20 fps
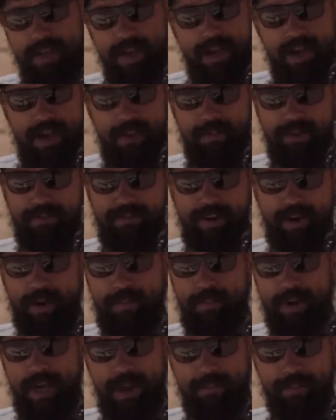They're very
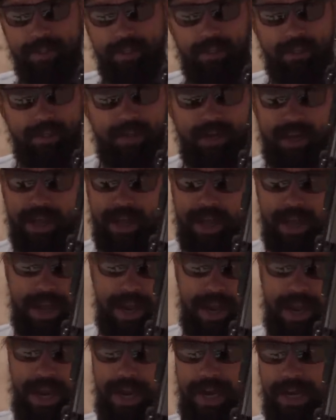popular,
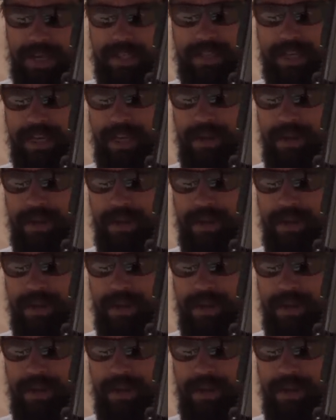and